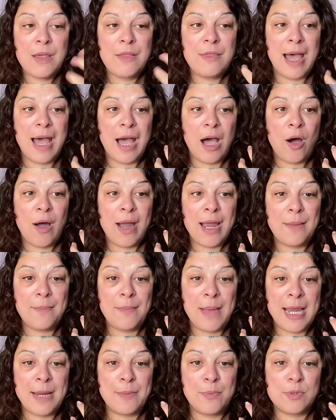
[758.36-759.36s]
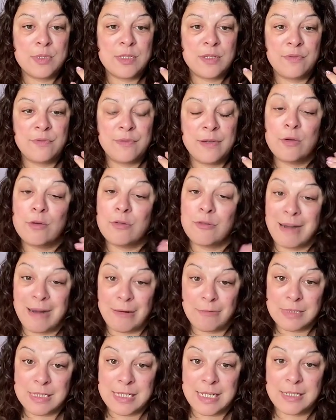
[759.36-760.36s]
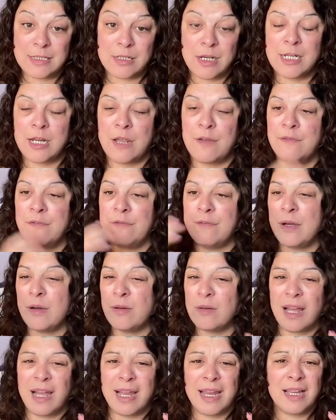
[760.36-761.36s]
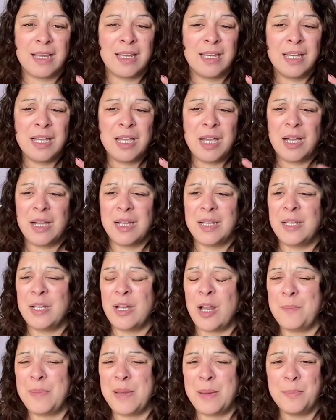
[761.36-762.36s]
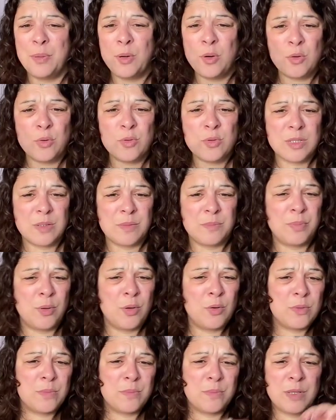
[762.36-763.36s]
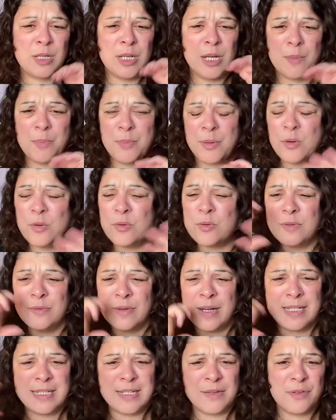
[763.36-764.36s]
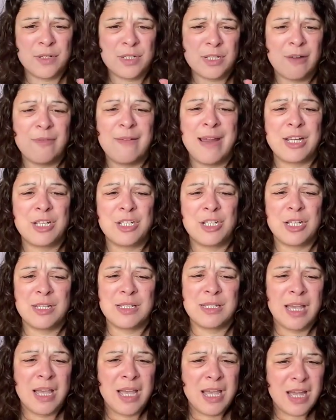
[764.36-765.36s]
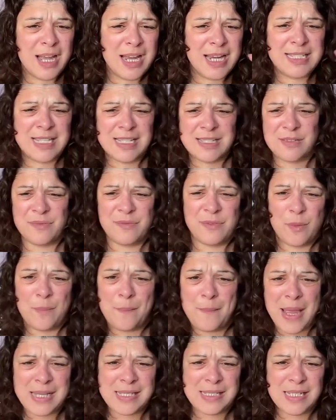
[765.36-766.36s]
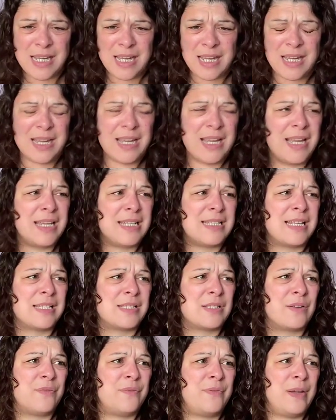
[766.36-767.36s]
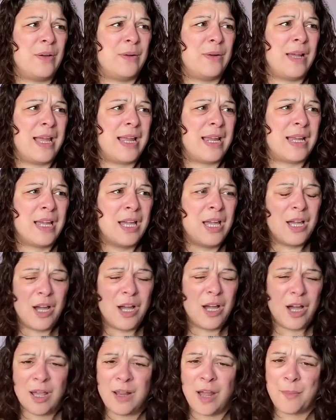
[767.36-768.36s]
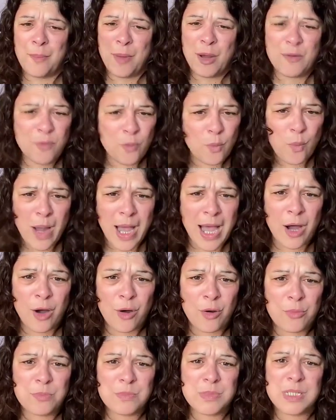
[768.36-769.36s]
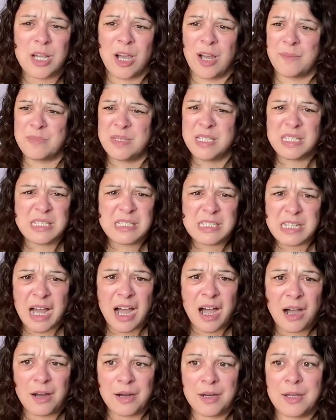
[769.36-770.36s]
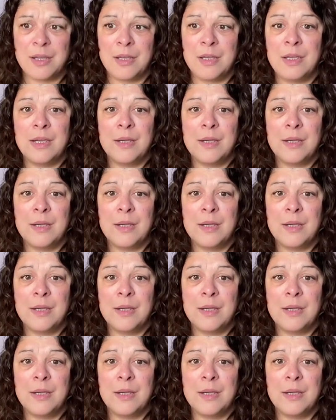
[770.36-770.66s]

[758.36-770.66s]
that I am able to feel grounded. I don't feel like, I'm being pulled in different directions. It doesn't feel messy. It doesn't feel like I'm overwhelmed. I'm stuck.